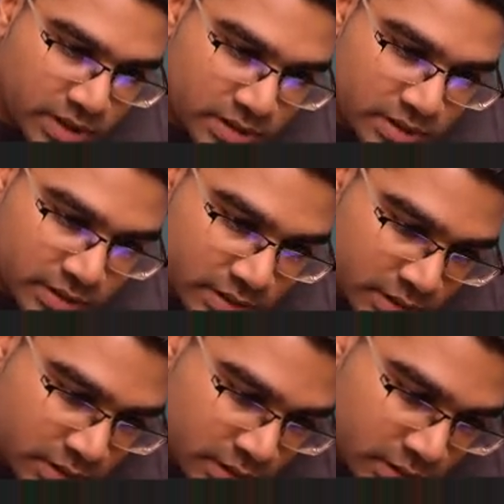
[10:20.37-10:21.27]
this.
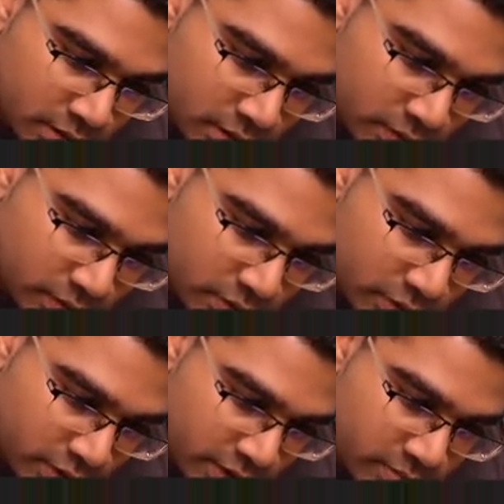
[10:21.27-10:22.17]
We
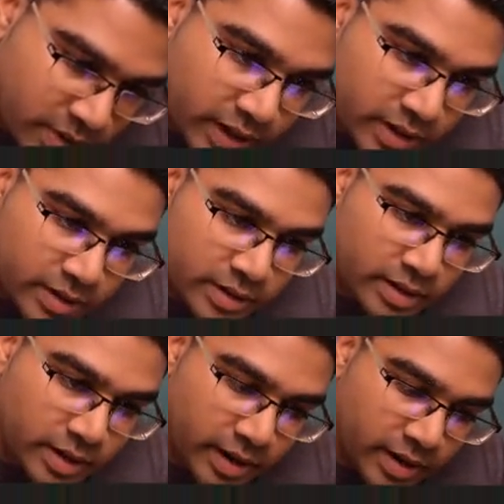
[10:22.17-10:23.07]
join it back
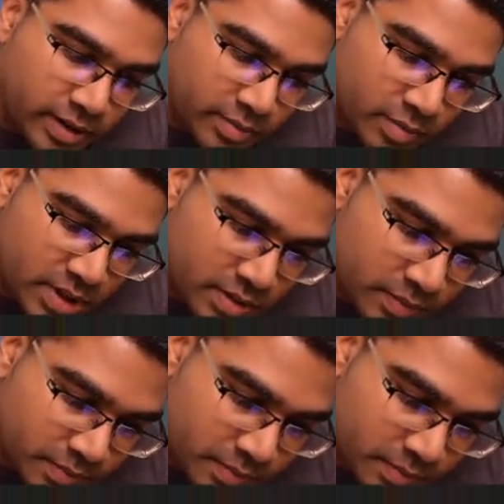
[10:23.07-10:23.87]
at B.